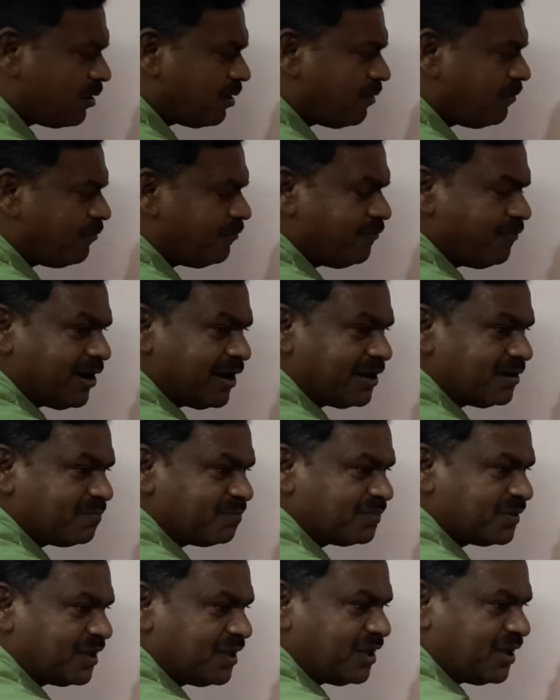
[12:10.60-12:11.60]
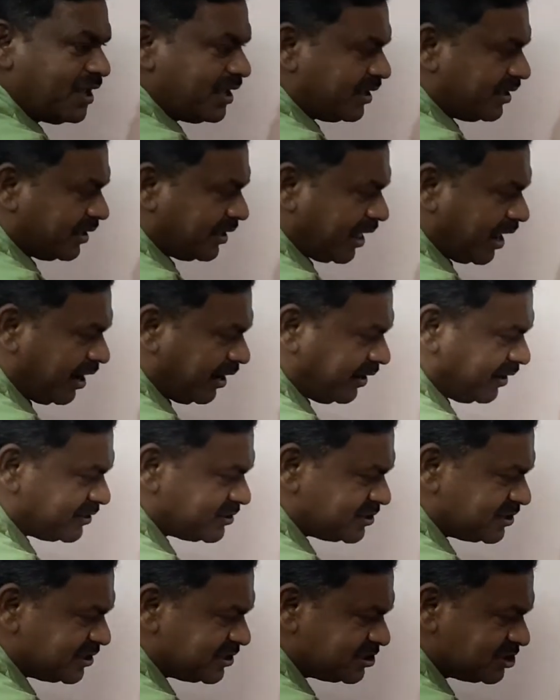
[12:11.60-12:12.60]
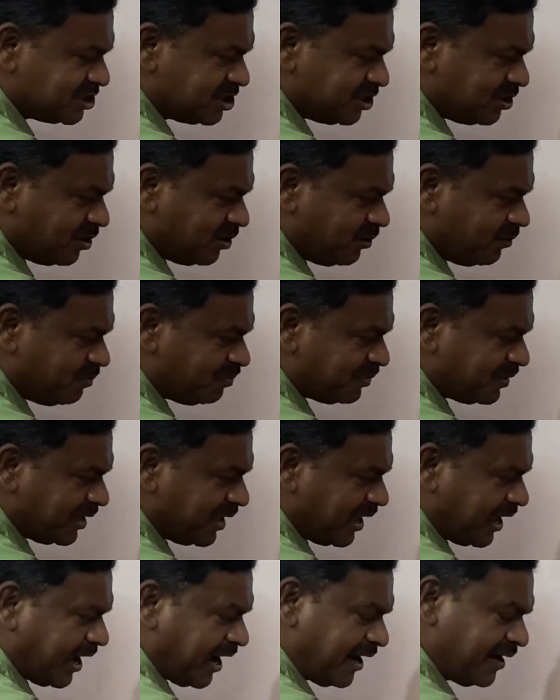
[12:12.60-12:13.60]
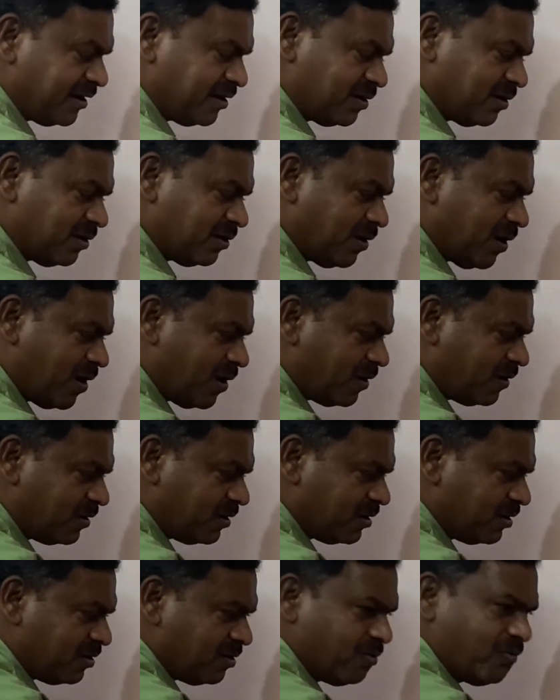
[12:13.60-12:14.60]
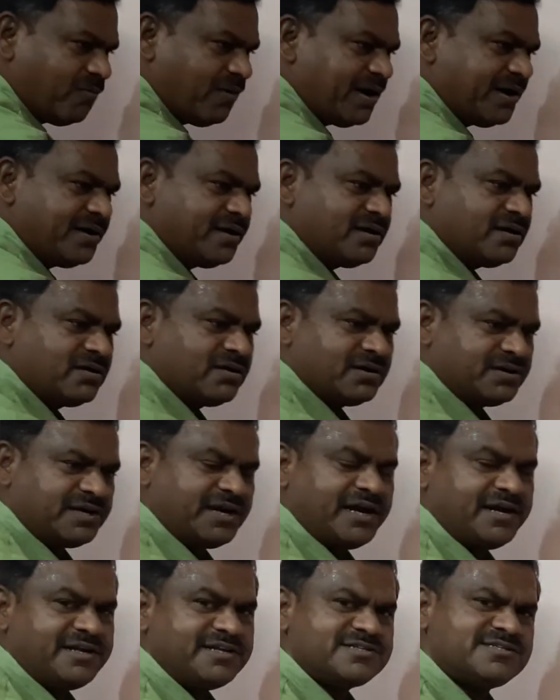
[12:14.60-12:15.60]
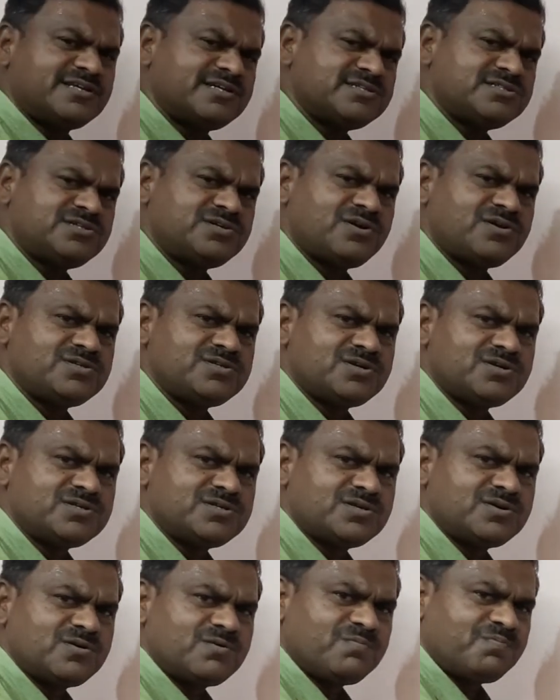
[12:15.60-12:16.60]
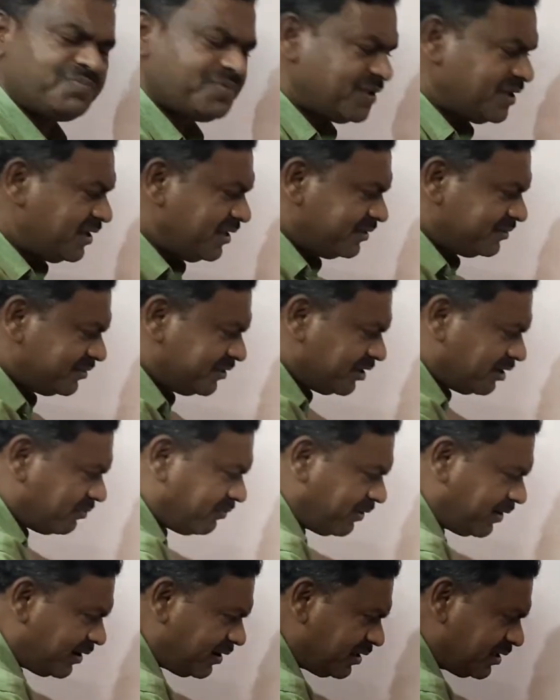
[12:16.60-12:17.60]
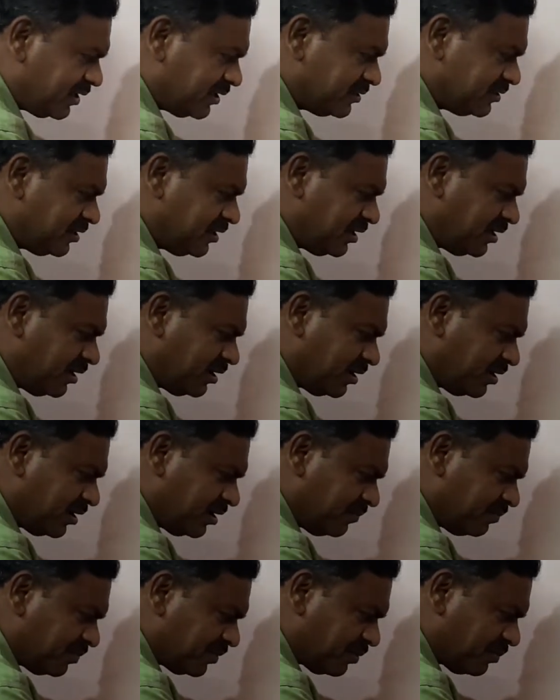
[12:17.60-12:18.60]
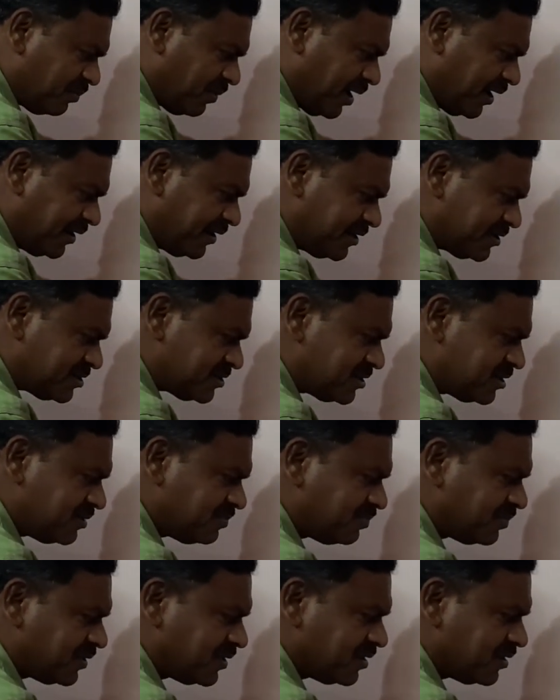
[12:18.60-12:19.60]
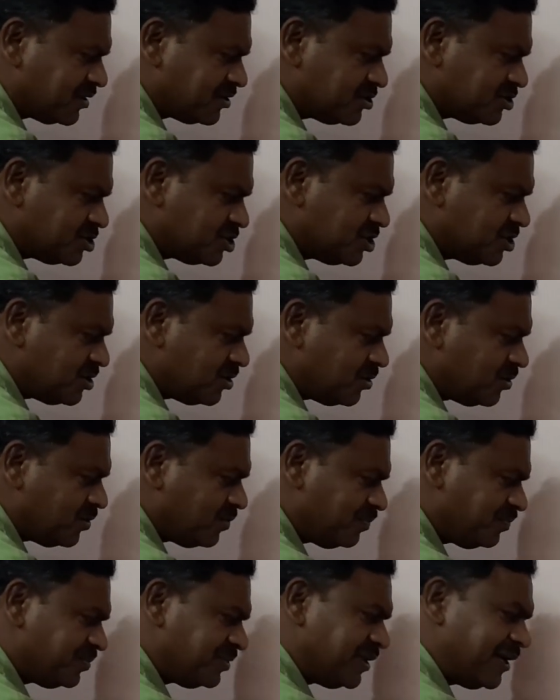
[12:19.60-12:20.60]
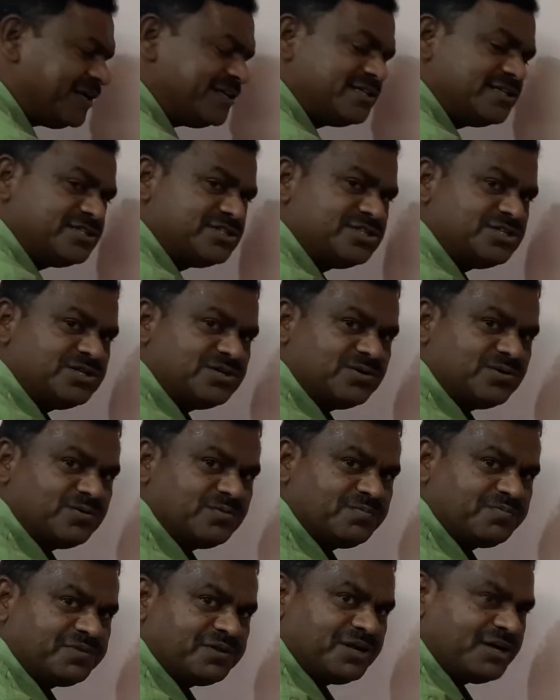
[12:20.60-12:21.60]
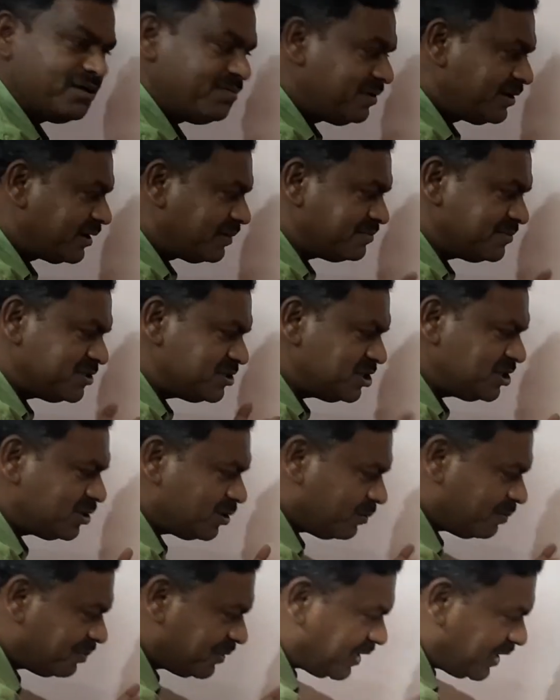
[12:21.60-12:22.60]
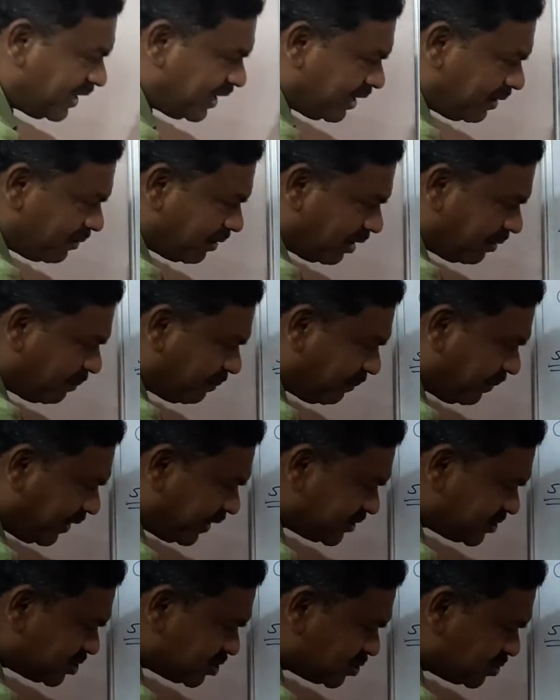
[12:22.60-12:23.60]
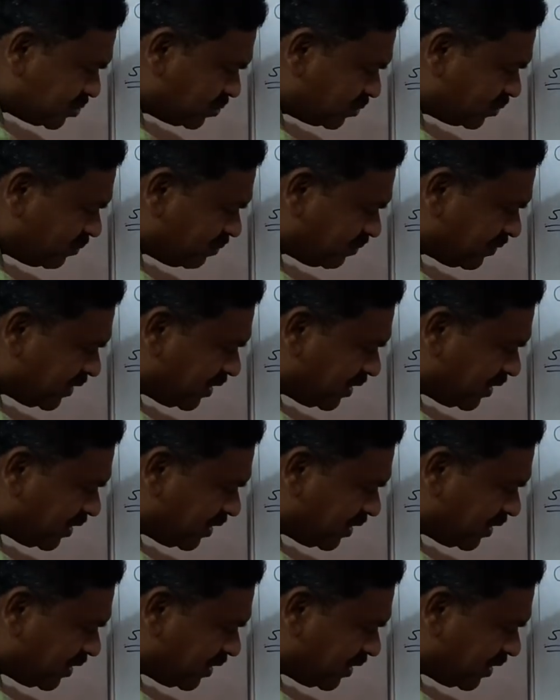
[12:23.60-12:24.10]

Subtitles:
of 1, characteristic 0, and log 1 10 is the 0 0 0. Therefore the minus 0, that is a 0, it becomes a 0, and plus 2